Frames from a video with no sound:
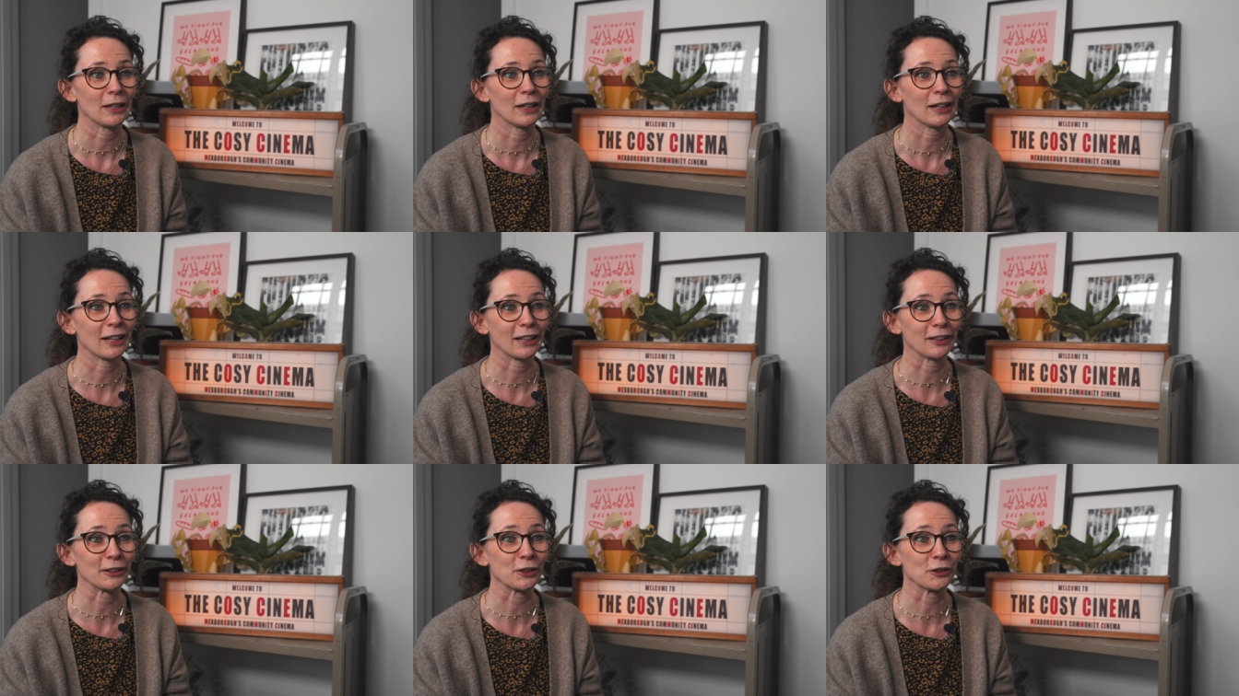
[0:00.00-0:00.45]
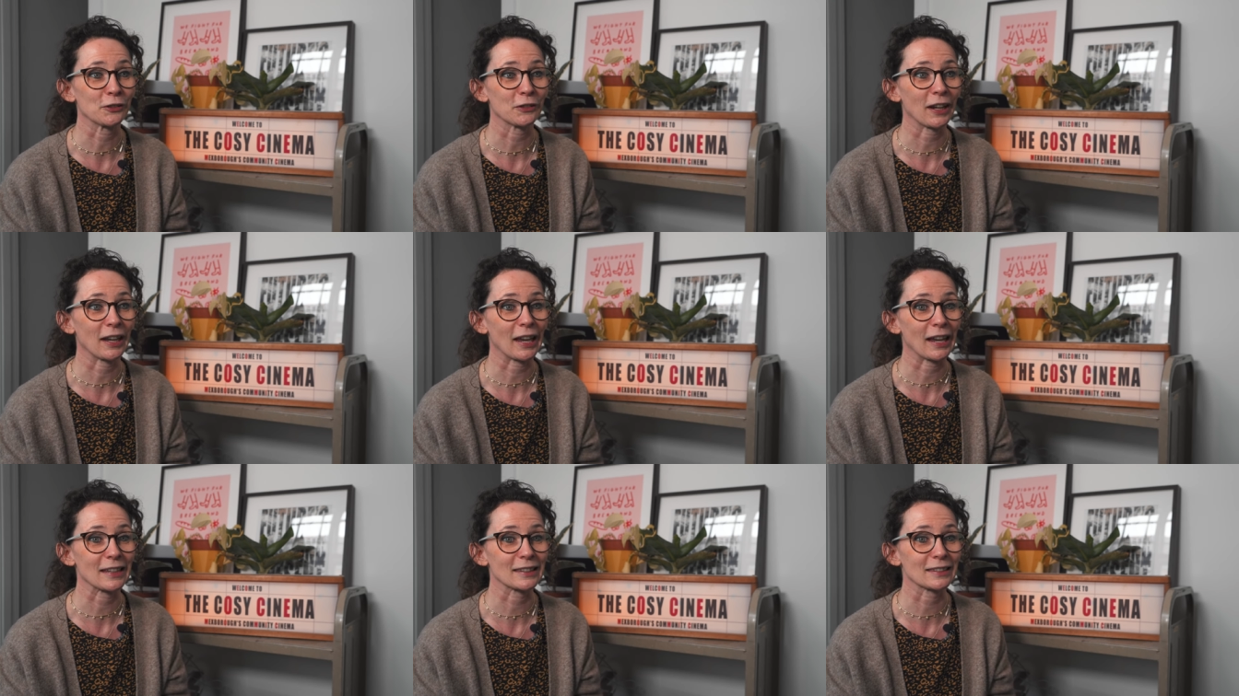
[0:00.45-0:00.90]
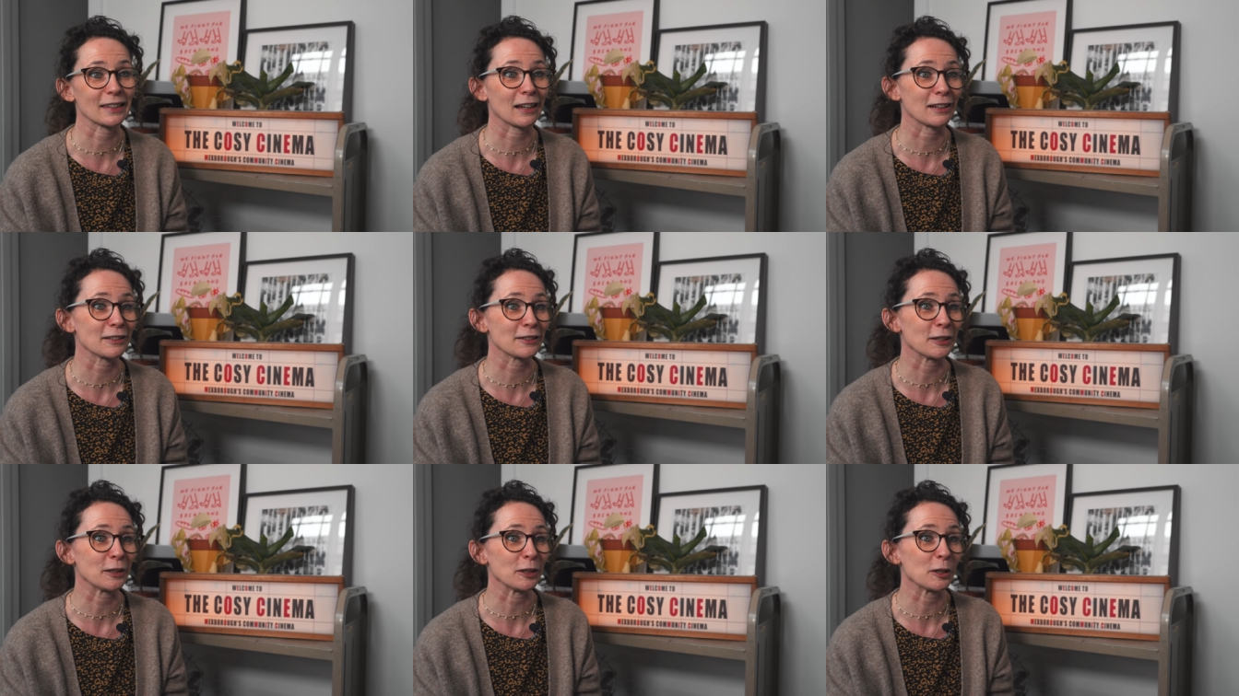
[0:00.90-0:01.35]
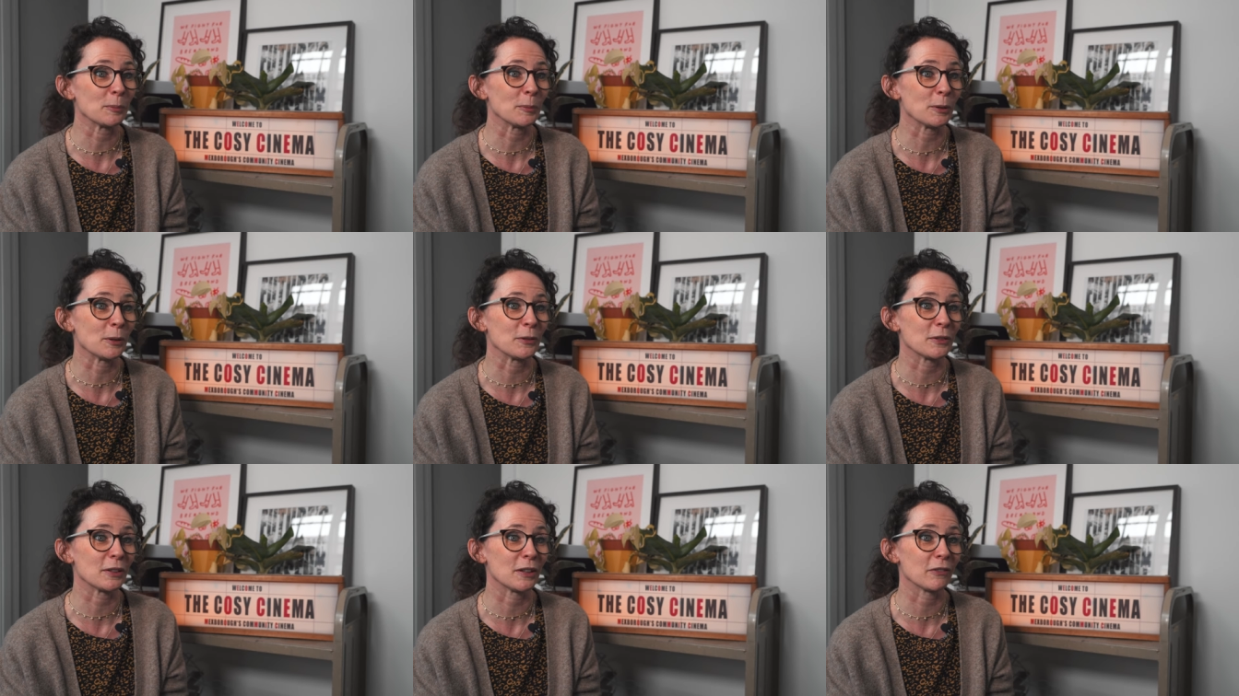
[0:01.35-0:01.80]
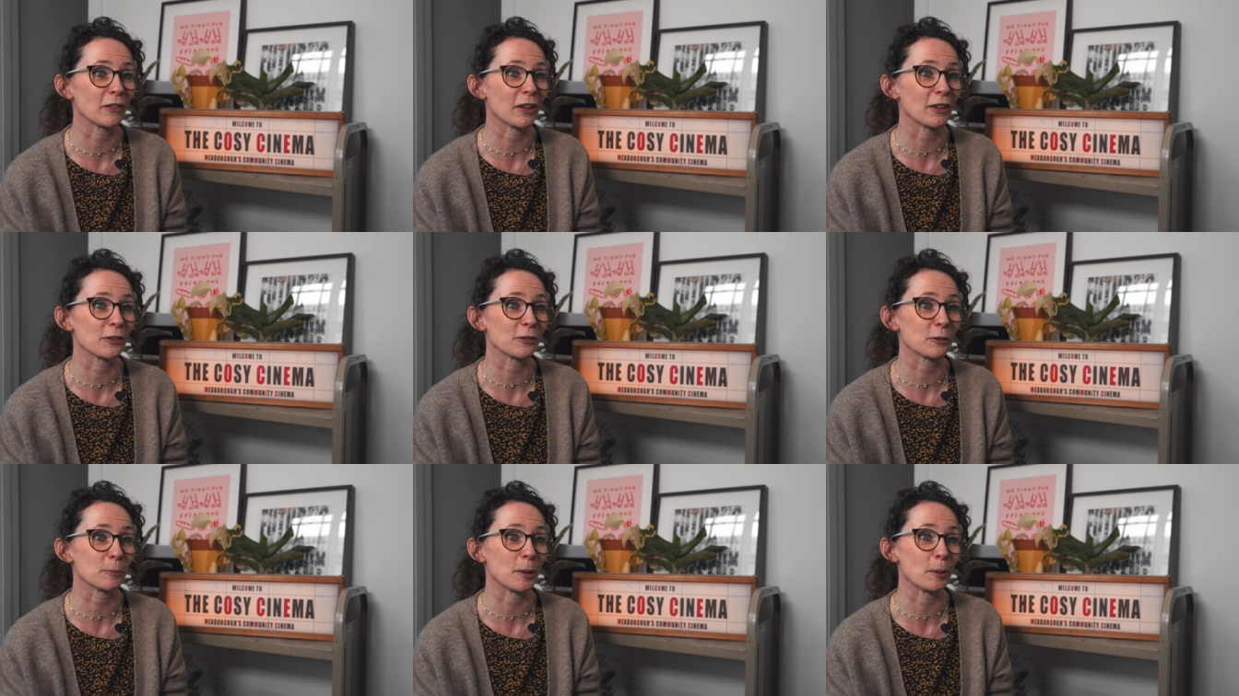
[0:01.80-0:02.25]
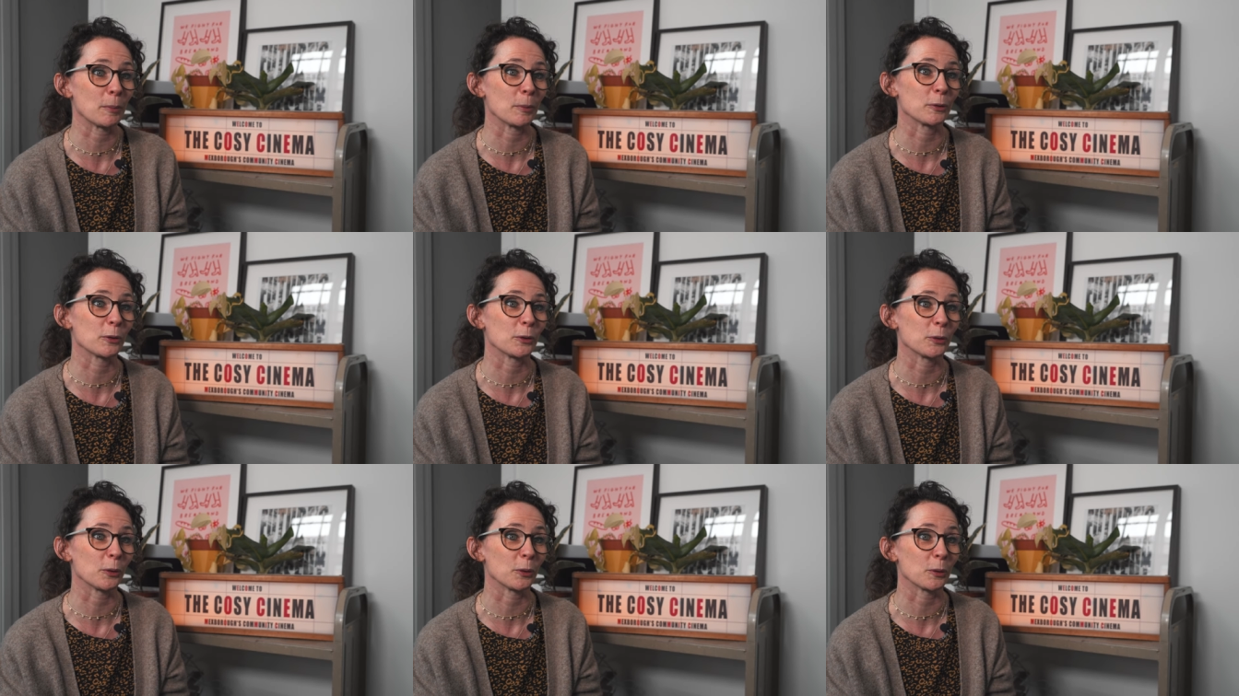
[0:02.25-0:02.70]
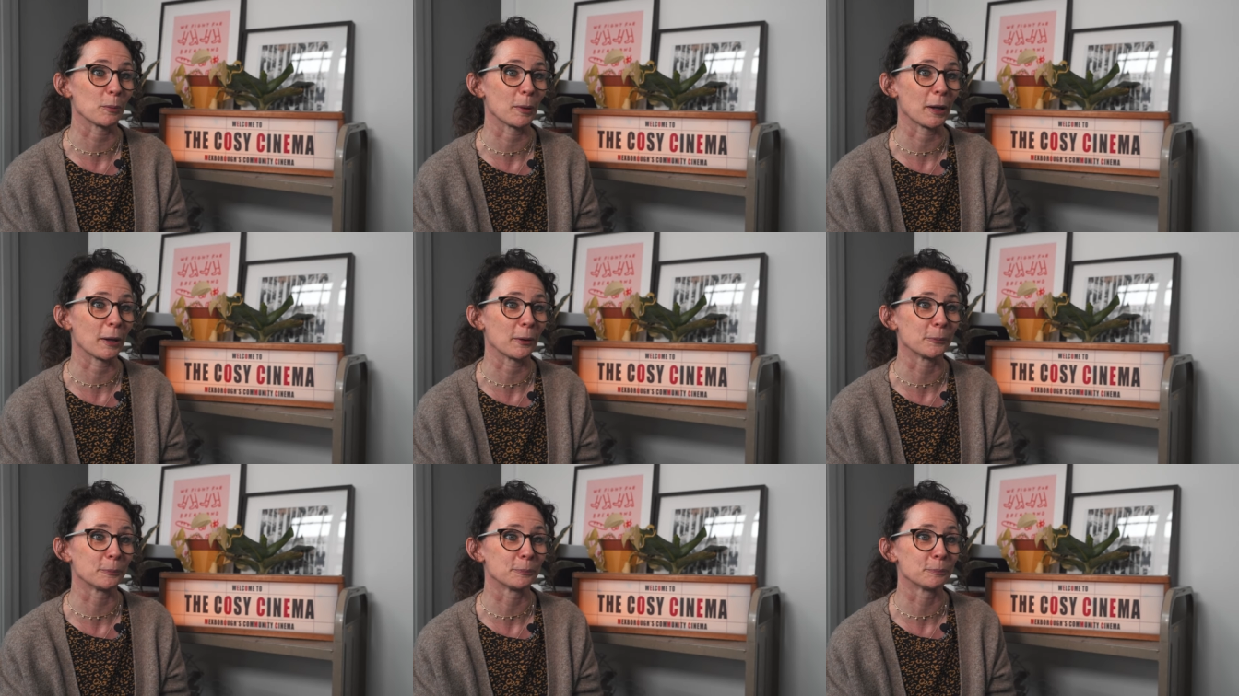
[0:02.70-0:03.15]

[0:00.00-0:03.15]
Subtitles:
and create exciting community events for people to talk about.